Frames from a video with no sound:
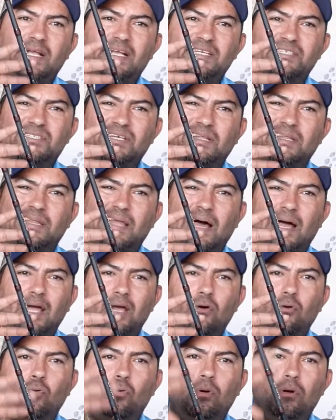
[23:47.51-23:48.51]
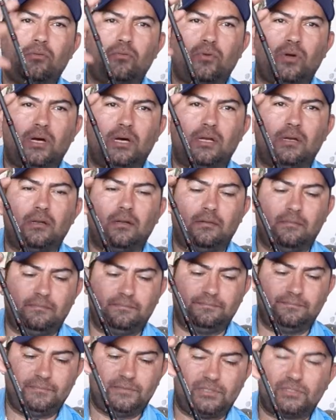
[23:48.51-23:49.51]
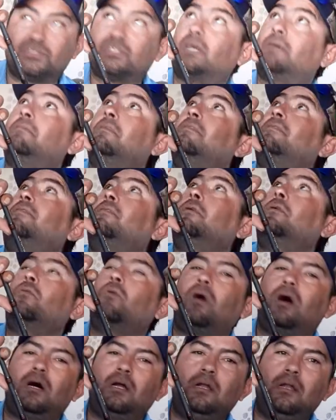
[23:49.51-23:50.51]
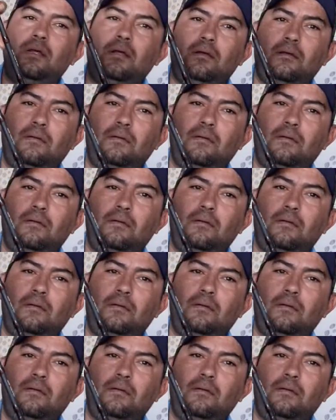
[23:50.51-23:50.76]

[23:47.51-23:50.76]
is a Daiwa rod. It's a 7-foot rod.